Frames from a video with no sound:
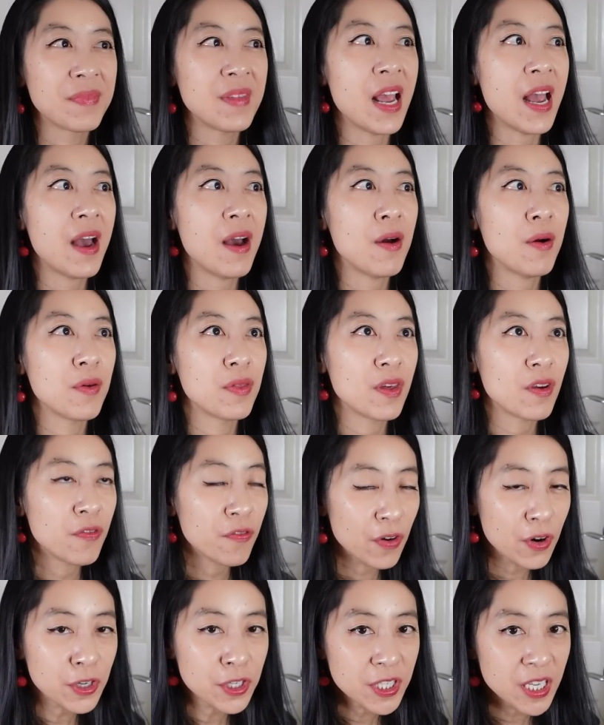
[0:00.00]
Now, the
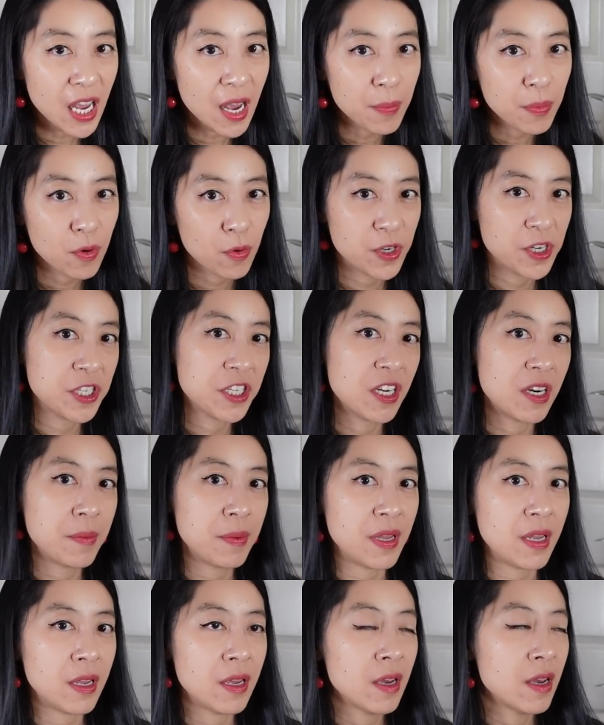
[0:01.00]
first step, which is gonna
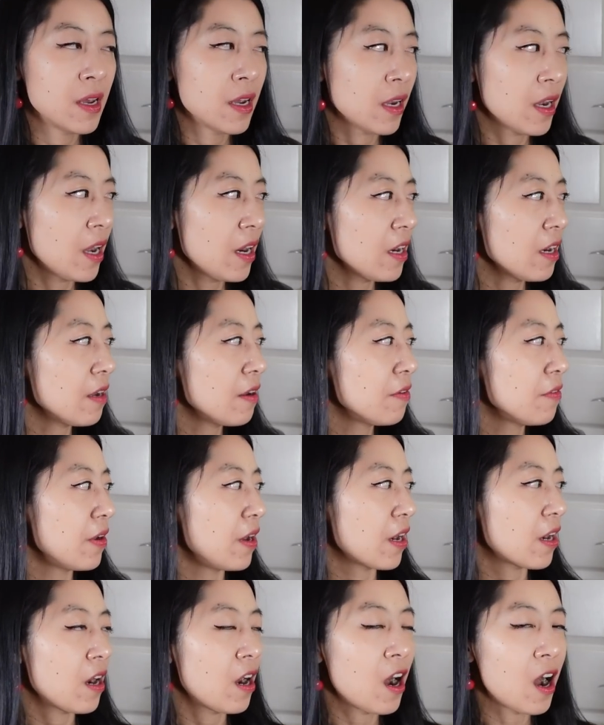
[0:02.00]
be kind
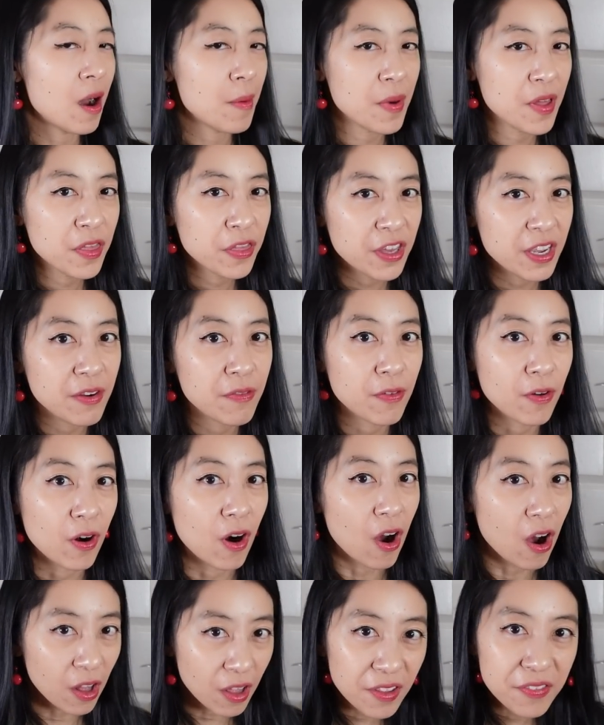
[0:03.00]
of a common theme
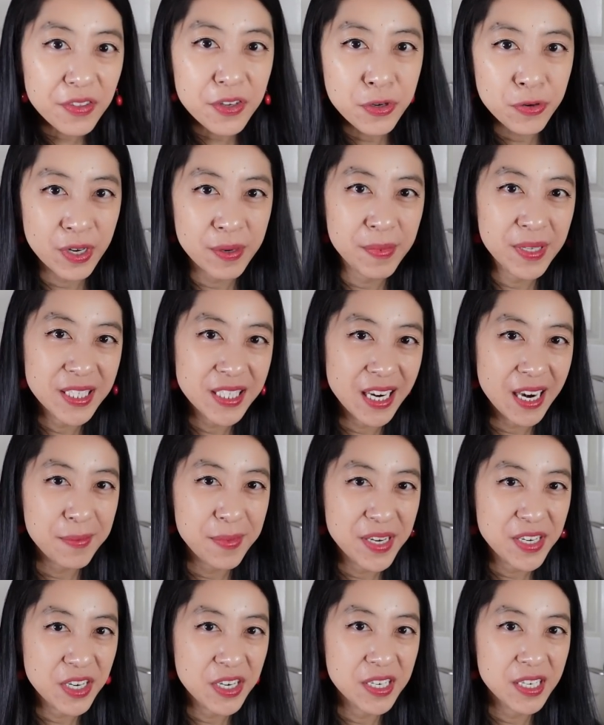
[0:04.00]
for all of the treatments that I
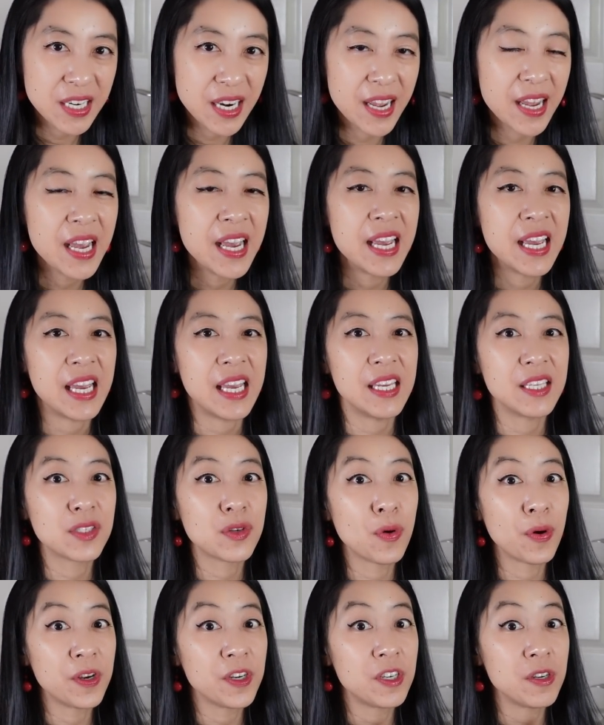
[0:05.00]
mentioned today,
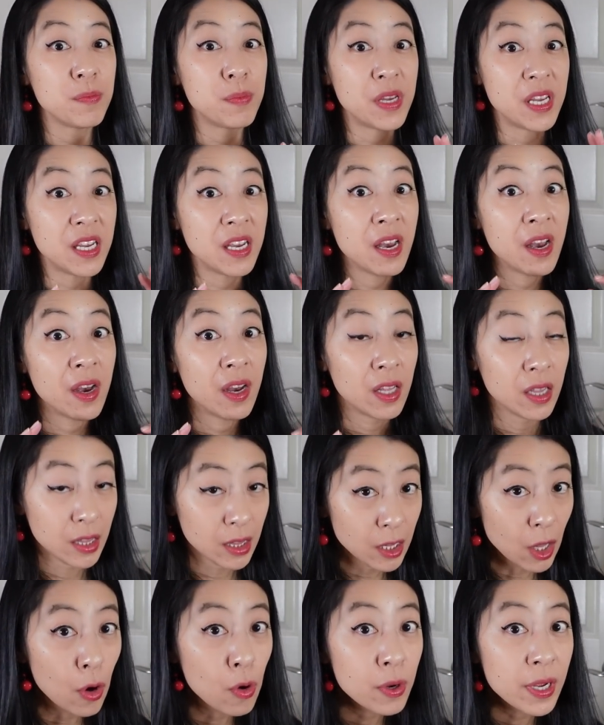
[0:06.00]
is going to be
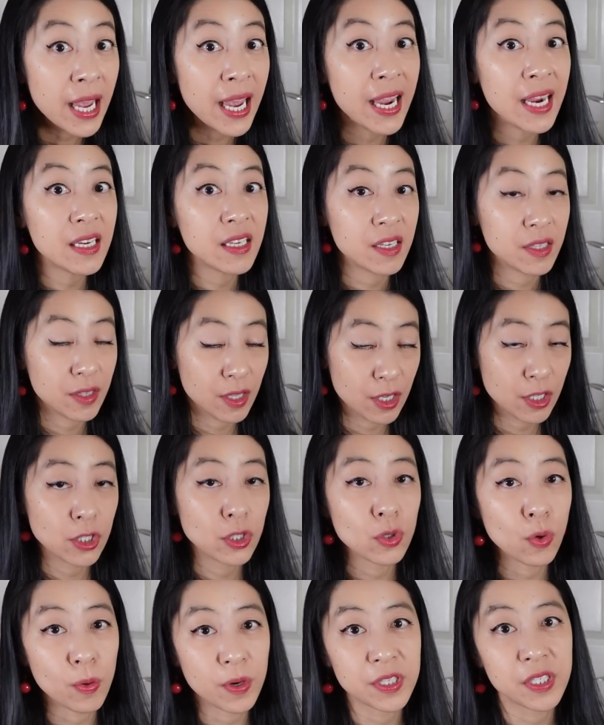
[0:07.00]
locate the
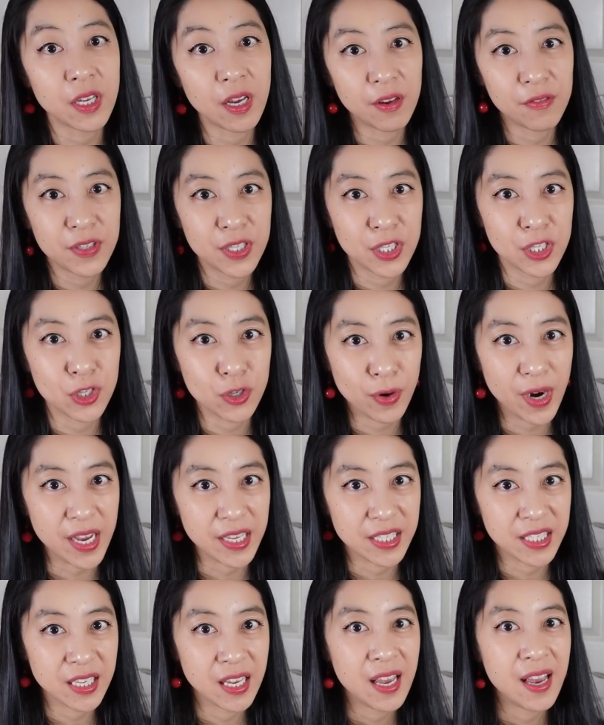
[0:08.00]
source of
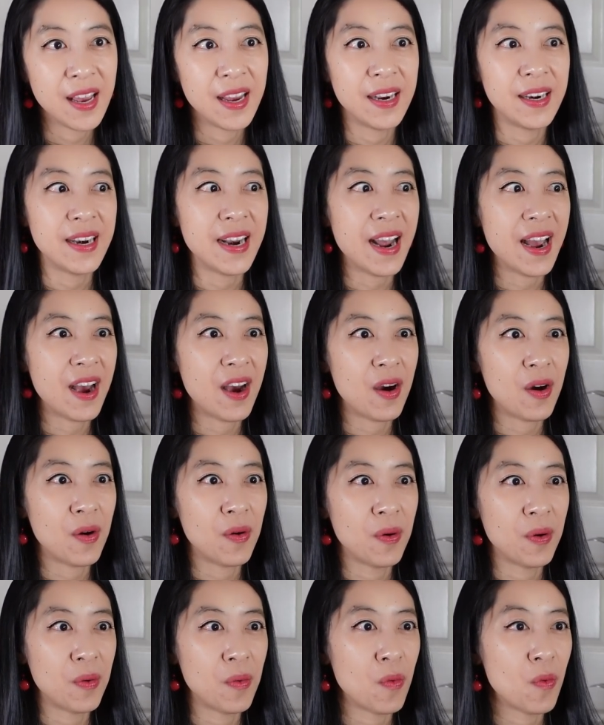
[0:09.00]
stress.
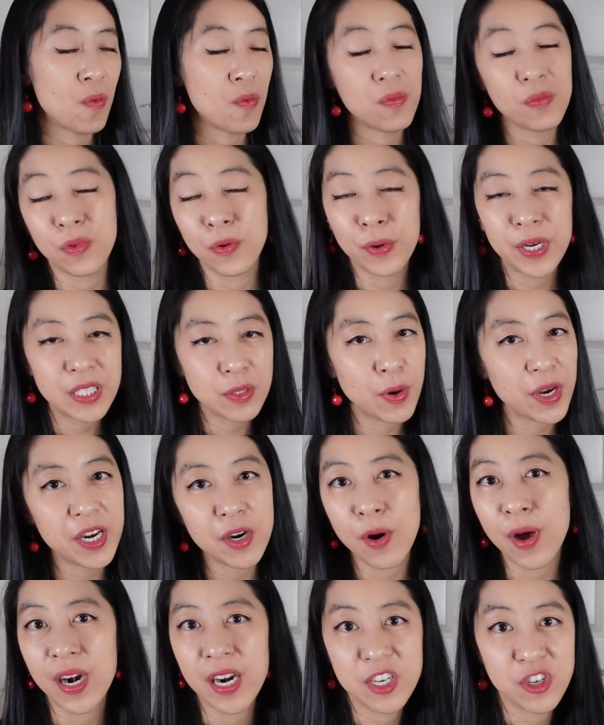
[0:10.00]
Now, the reason why you
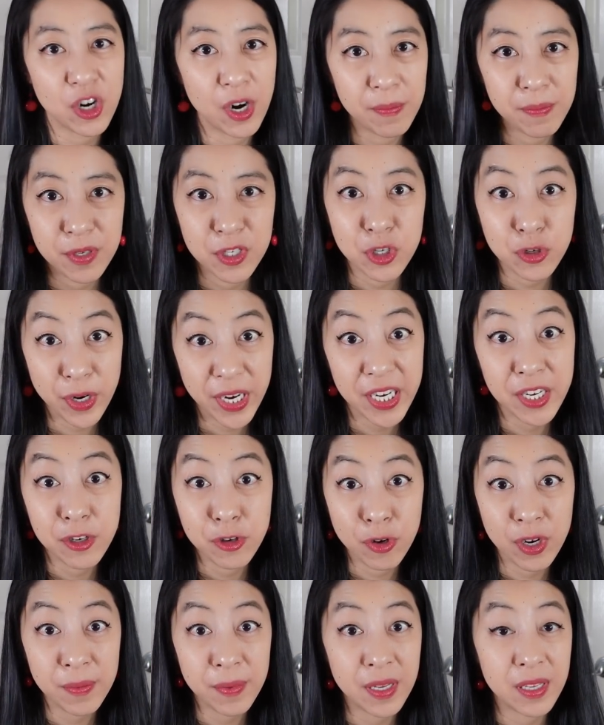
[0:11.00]
don't wanna jump straight into
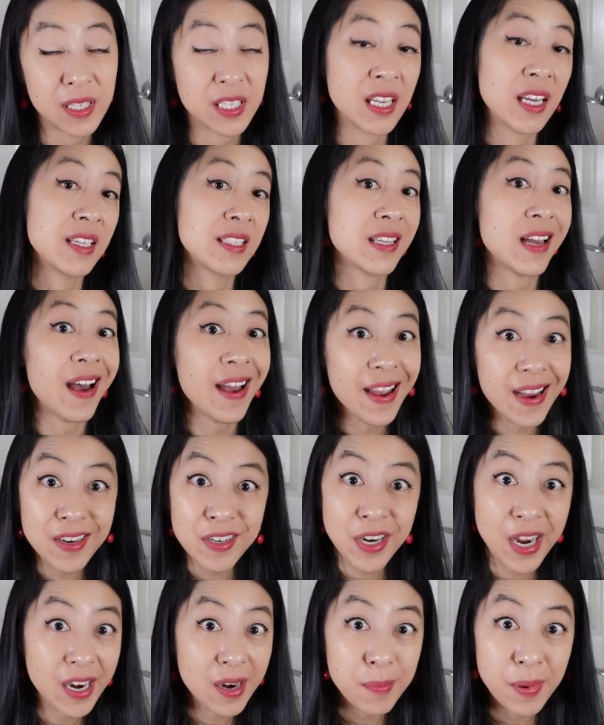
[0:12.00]
treatment is because I
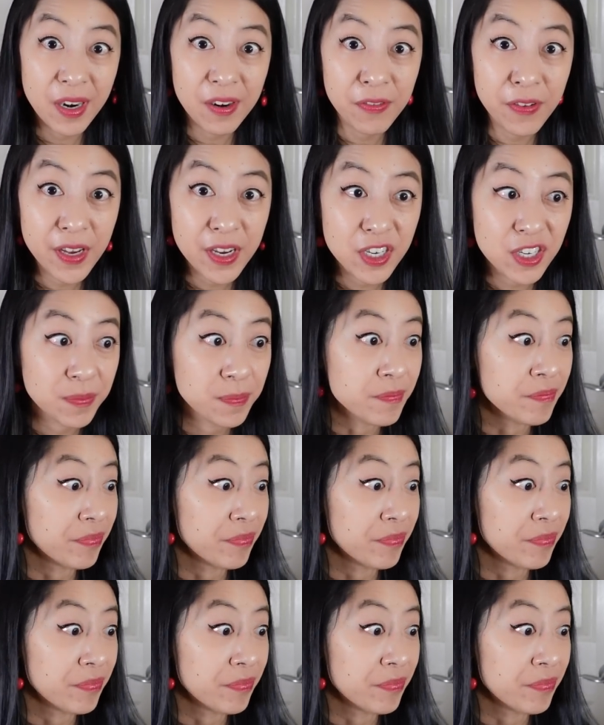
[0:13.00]
actually had a fish.